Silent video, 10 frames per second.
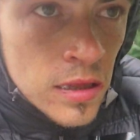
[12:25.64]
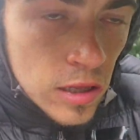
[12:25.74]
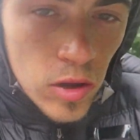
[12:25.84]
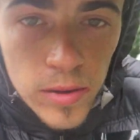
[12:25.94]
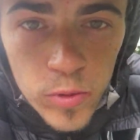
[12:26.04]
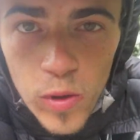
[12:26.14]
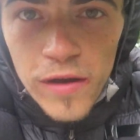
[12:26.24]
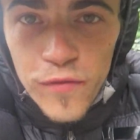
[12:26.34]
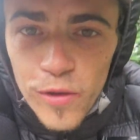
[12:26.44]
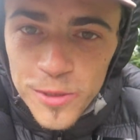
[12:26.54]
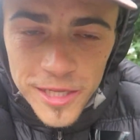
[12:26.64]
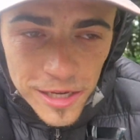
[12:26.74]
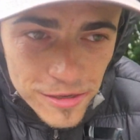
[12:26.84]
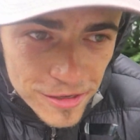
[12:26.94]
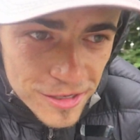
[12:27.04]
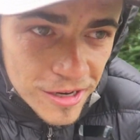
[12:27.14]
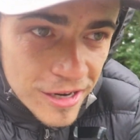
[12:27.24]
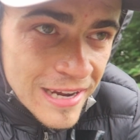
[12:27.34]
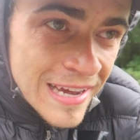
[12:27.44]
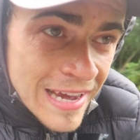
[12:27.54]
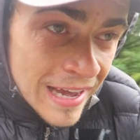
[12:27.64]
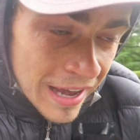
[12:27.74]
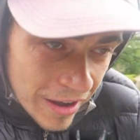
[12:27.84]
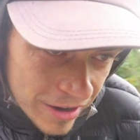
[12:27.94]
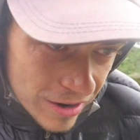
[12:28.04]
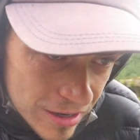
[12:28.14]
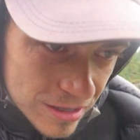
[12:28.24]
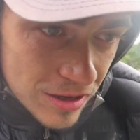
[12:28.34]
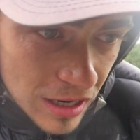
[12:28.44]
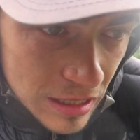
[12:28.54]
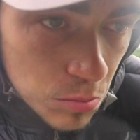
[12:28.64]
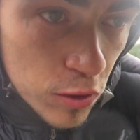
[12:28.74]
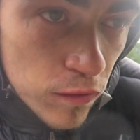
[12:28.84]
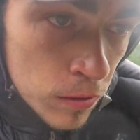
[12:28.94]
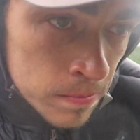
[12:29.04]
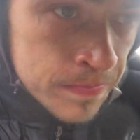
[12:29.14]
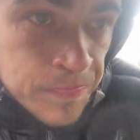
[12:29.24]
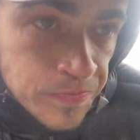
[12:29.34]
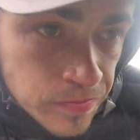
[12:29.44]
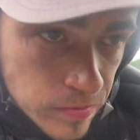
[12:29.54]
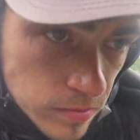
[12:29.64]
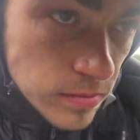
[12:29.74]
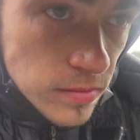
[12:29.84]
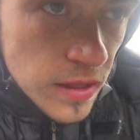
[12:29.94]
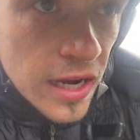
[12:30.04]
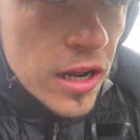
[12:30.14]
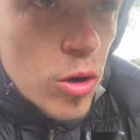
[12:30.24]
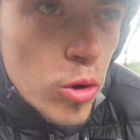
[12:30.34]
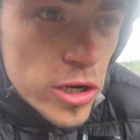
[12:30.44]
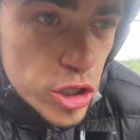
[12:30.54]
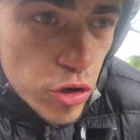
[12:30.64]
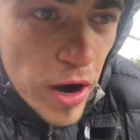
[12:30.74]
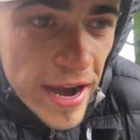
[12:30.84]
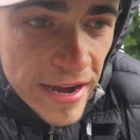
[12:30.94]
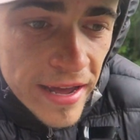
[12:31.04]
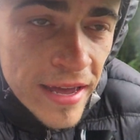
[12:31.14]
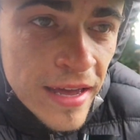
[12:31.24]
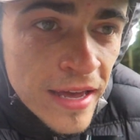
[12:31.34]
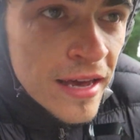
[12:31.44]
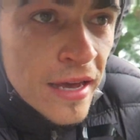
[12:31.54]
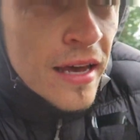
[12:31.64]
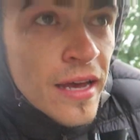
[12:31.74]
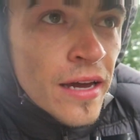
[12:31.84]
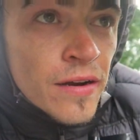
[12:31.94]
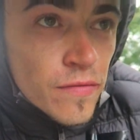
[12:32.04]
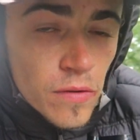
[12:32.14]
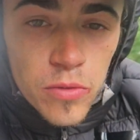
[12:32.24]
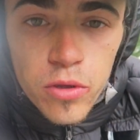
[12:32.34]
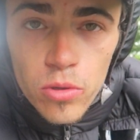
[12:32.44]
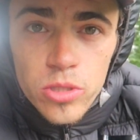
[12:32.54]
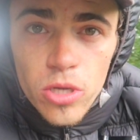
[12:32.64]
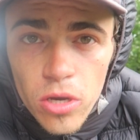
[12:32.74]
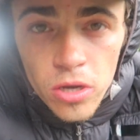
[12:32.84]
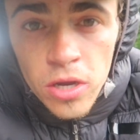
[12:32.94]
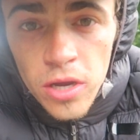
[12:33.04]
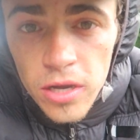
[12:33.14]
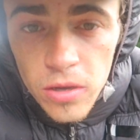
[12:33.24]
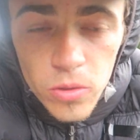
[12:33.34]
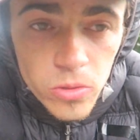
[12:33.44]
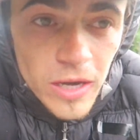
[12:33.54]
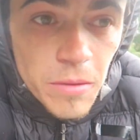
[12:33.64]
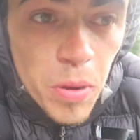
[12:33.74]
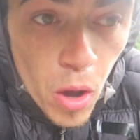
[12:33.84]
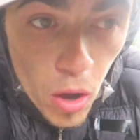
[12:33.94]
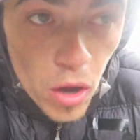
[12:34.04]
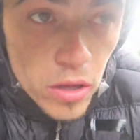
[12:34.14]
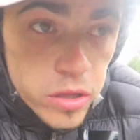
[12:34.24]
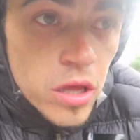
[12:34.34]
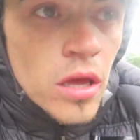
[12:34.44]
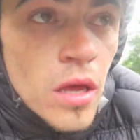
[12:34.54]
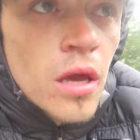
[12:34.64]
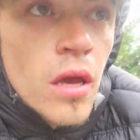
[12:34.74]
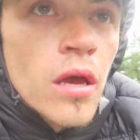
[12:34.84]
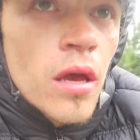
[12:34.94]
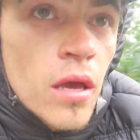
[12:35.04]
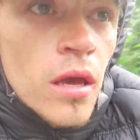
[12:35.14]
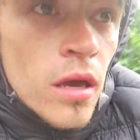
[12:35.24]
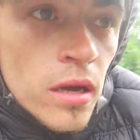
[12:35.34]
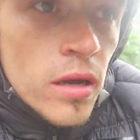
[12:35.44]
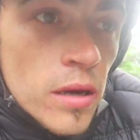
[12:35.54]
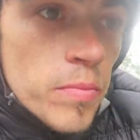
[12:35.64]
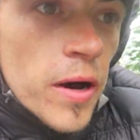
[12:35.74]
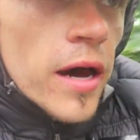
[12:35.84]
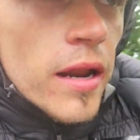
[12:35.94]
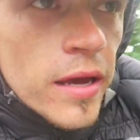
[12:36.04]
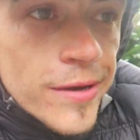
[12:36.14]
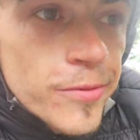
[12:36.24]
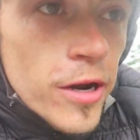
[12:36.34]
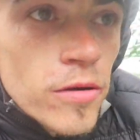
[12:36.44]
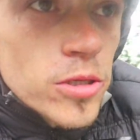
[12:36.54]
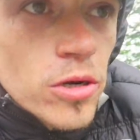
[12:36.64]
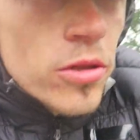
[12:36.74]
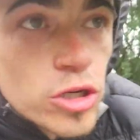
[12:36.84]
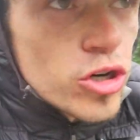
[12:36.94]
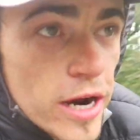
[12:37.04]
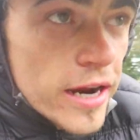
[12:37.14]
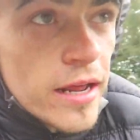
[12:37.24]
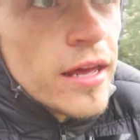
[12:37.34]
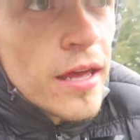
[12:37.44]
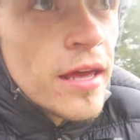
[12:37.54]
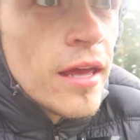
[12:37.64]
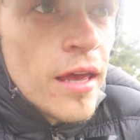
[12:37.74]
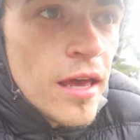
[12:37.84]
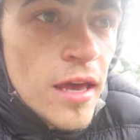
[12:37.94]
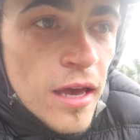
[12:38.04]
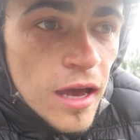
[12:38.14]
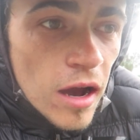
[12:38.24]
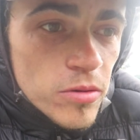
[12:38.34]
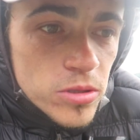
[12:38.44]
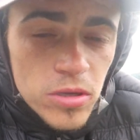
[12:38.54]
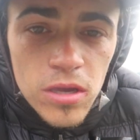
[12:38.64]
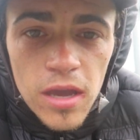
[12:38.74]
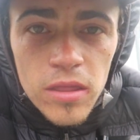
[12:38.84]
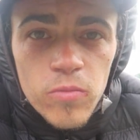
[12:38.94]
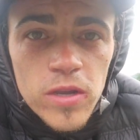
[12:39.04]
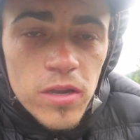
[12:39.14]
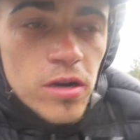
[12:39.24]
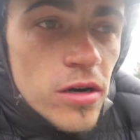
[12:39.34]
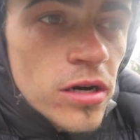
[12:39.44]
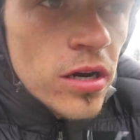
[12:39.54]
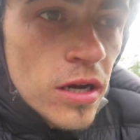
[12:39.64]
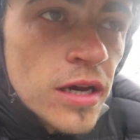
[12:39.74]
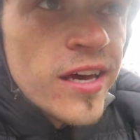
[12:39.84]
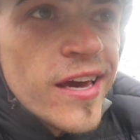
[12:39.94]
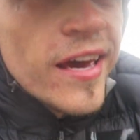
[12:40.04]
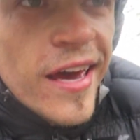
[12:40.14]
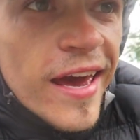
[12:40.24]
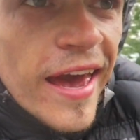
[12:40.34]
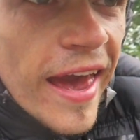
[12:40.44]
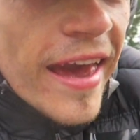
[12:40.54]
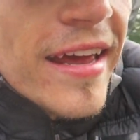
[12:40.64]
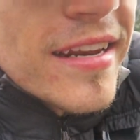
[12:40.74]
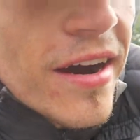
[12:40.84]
The library Wi-Fi wasn't that good, so I kind of decided to move on. And I caught a train from Thorzo and I got all the way to Perth. But when I was on the train, I was looking out the window and